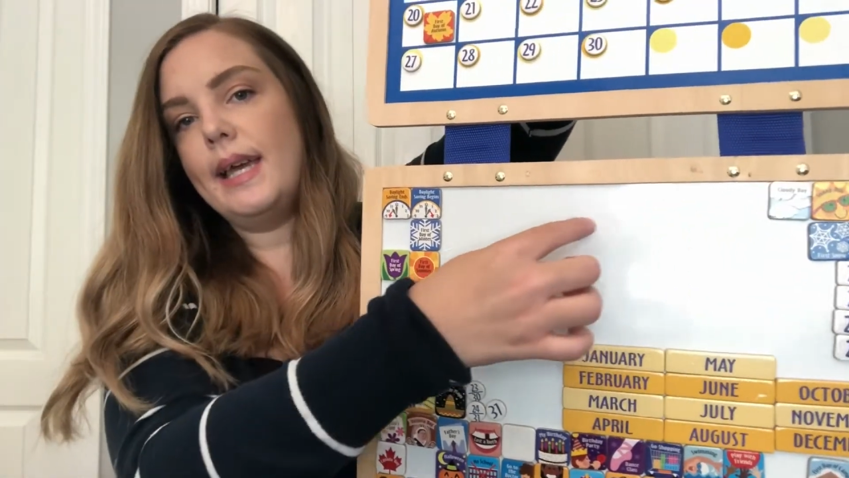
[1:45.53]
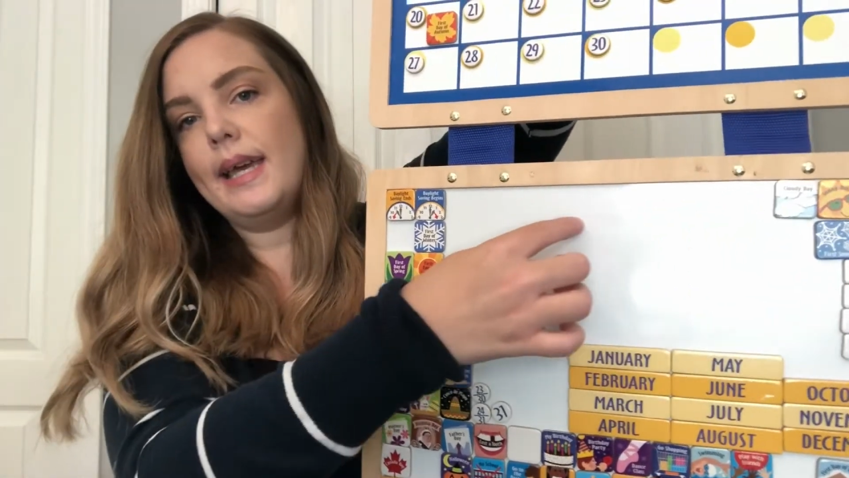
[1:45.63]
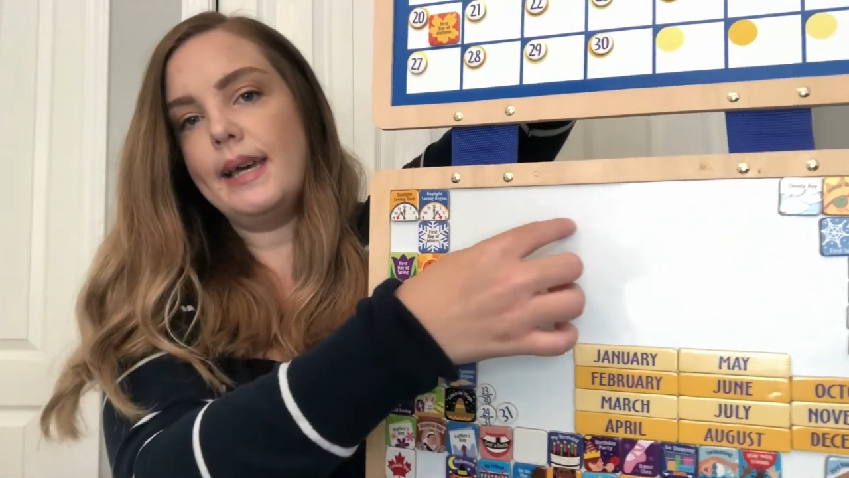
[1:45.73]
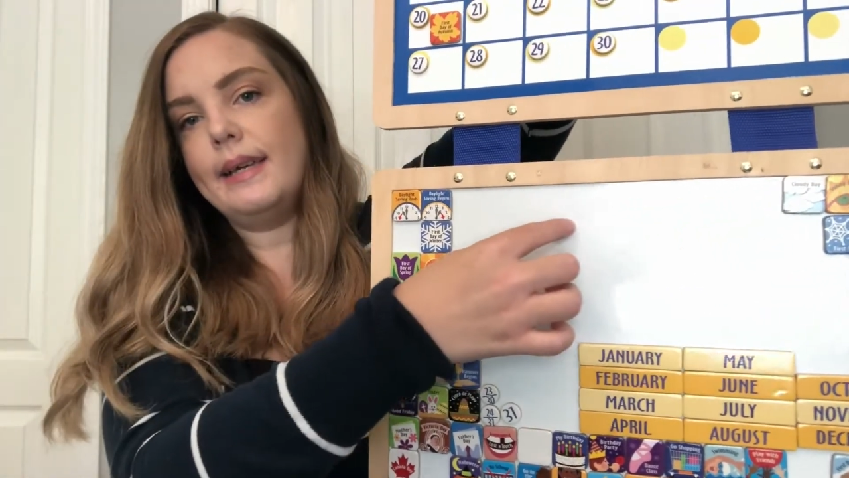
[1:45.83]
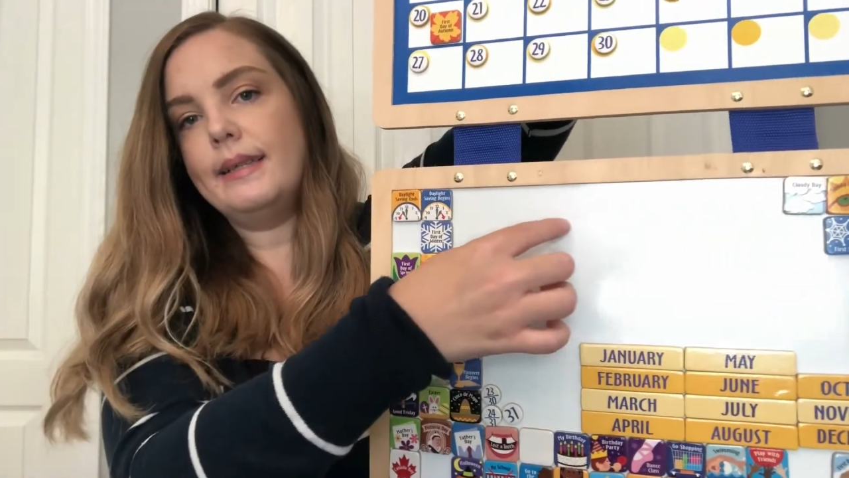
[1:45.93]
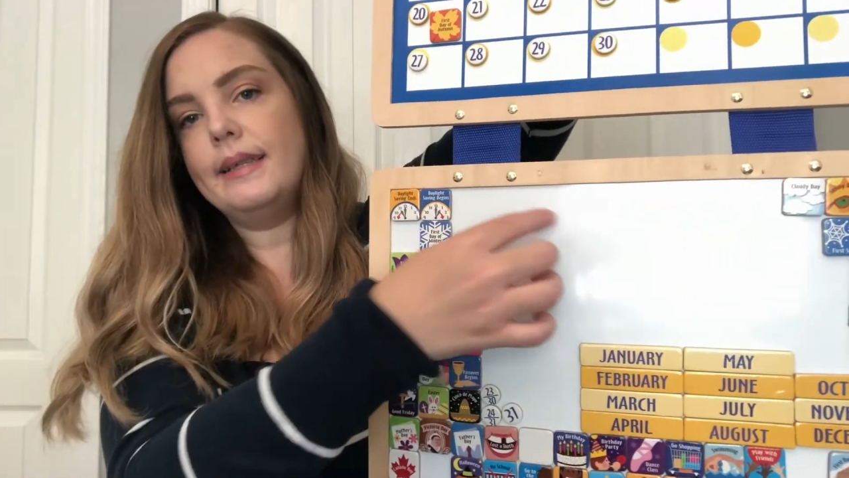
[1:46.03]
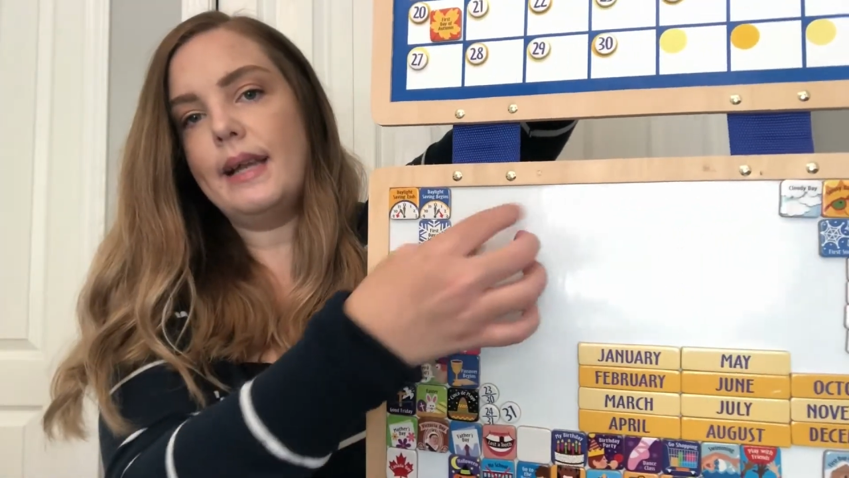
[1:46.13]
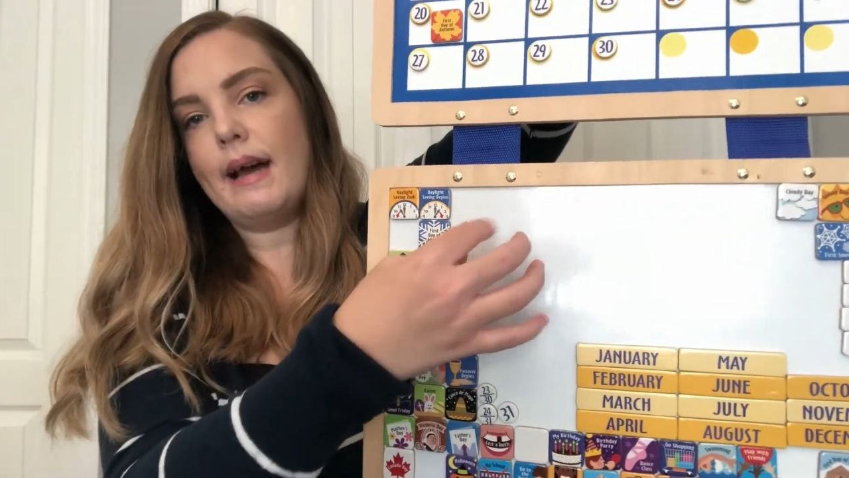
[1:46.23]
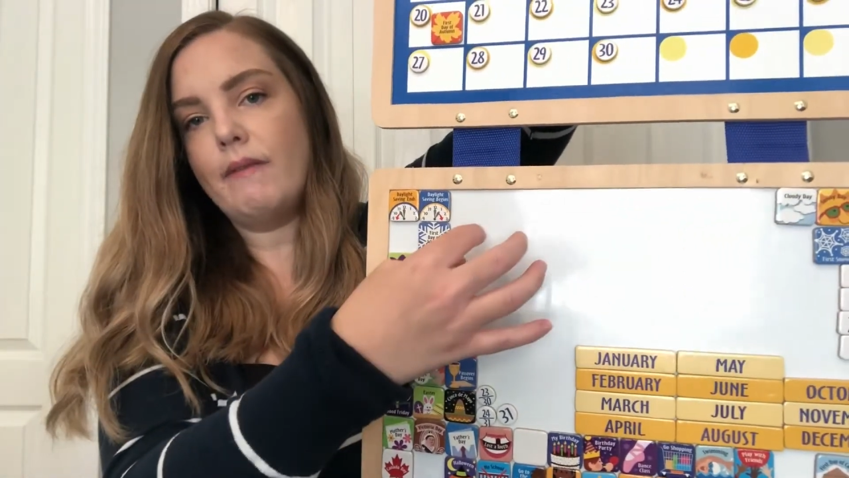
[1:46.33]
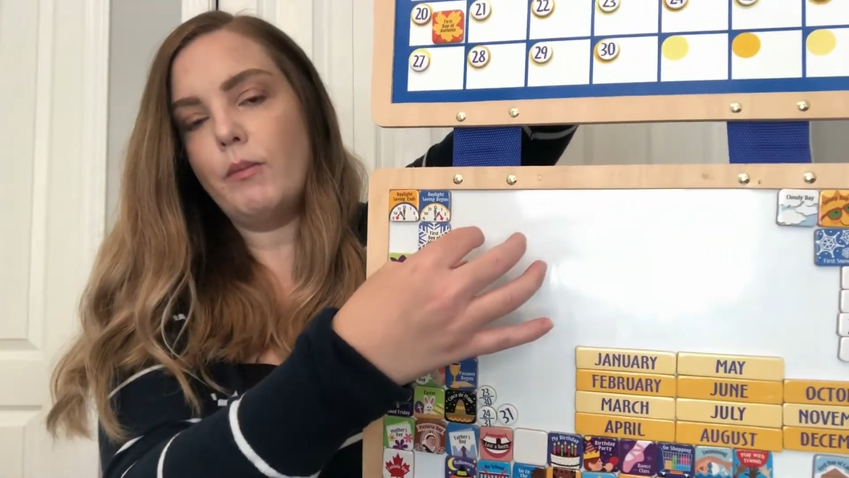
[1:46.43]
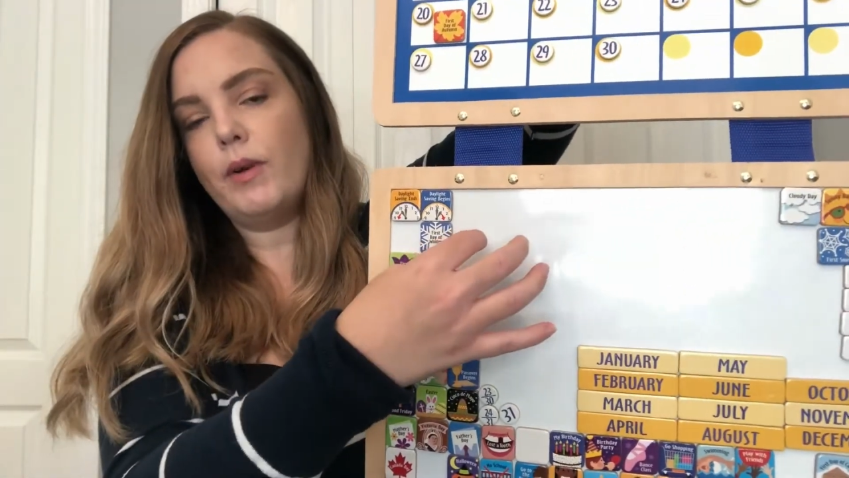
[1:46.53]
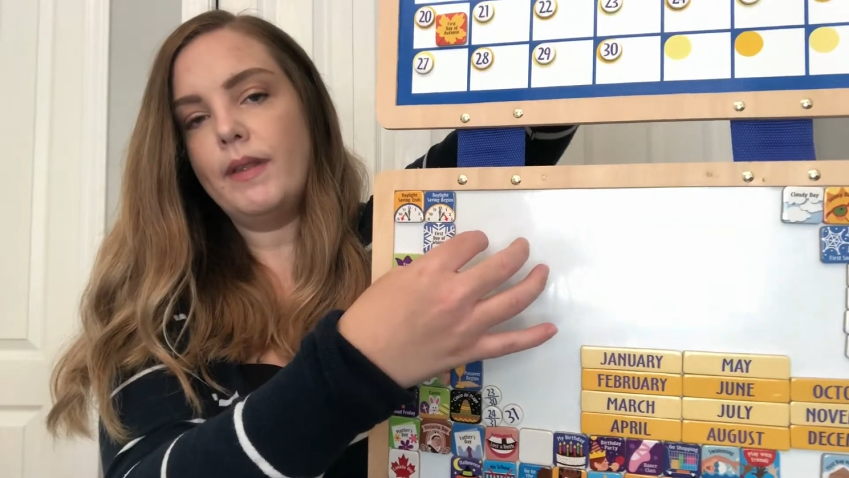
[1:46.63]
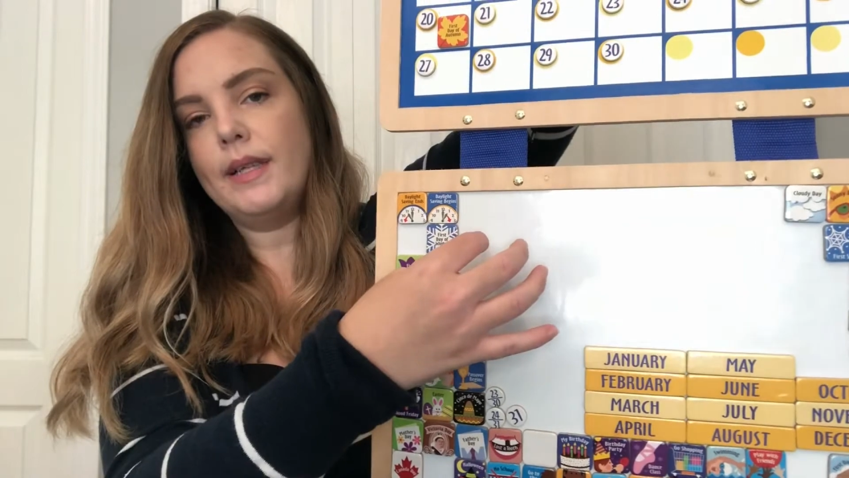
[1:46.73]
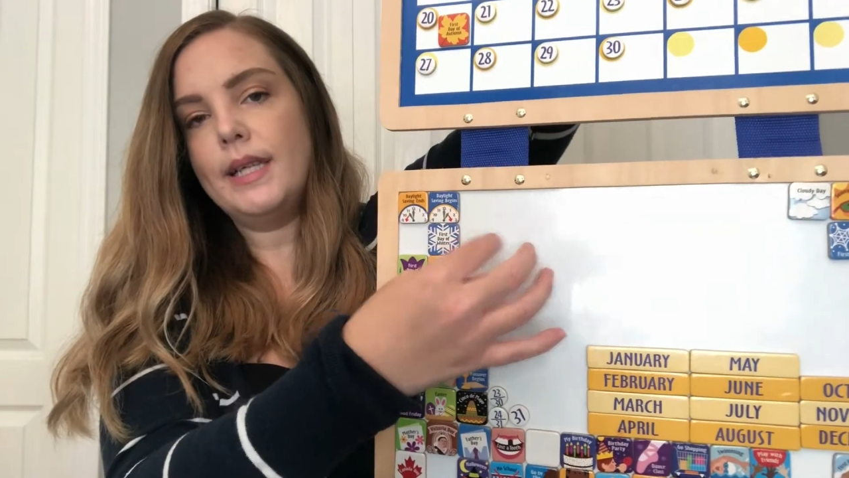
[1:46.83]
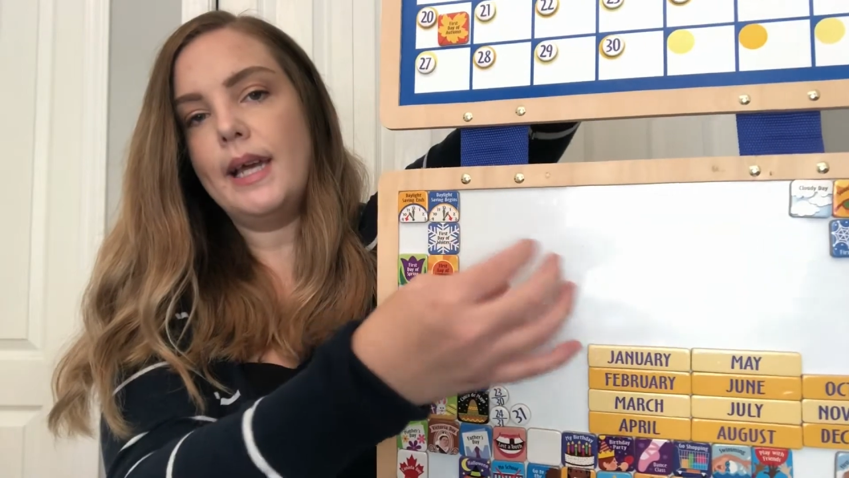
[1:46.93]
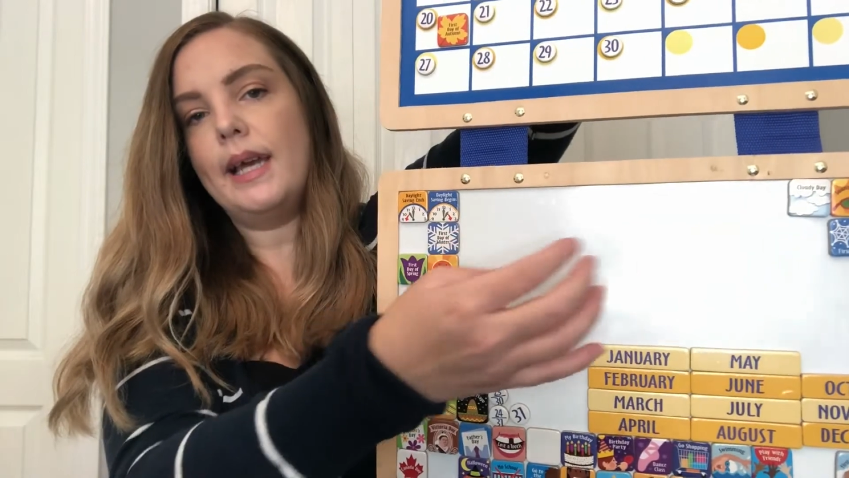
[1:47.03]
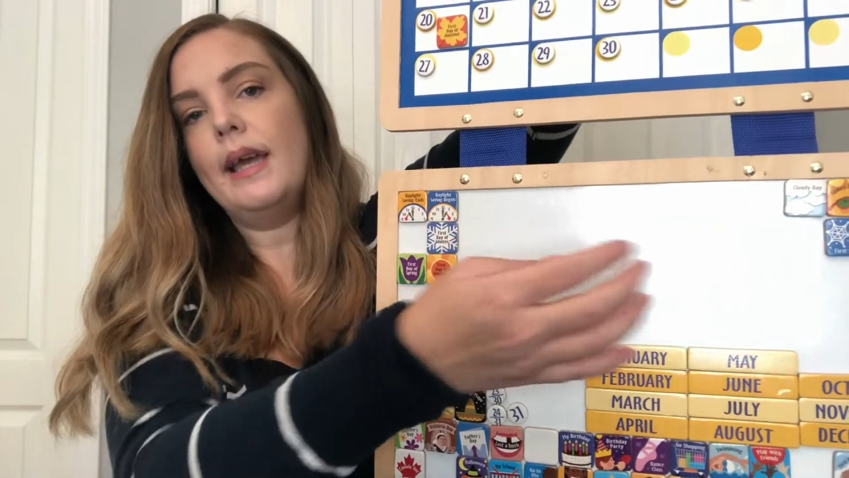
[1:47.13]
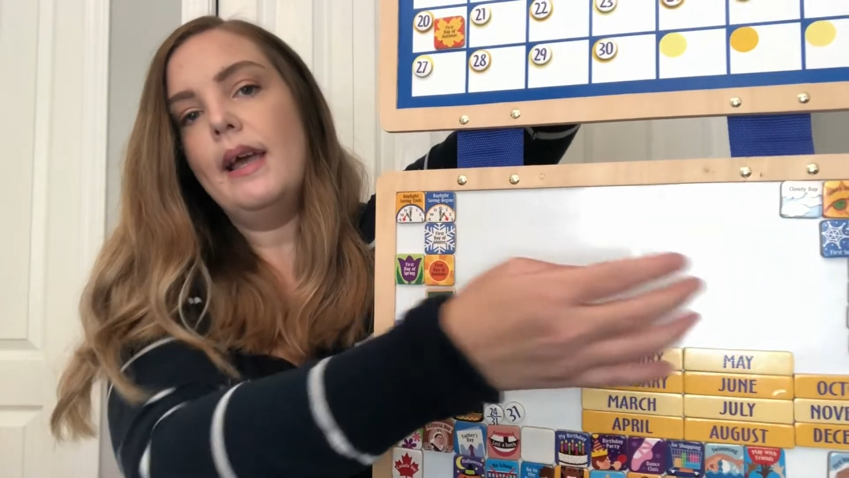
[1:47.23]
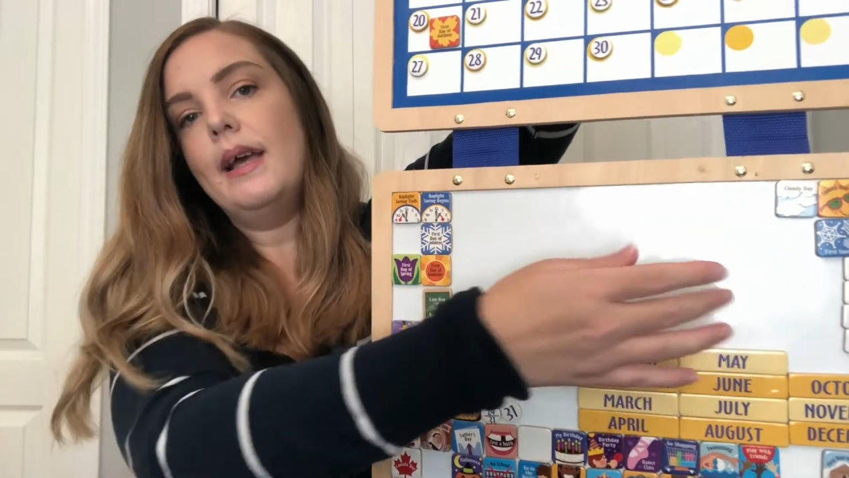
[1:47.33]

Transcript: is and have them write the day.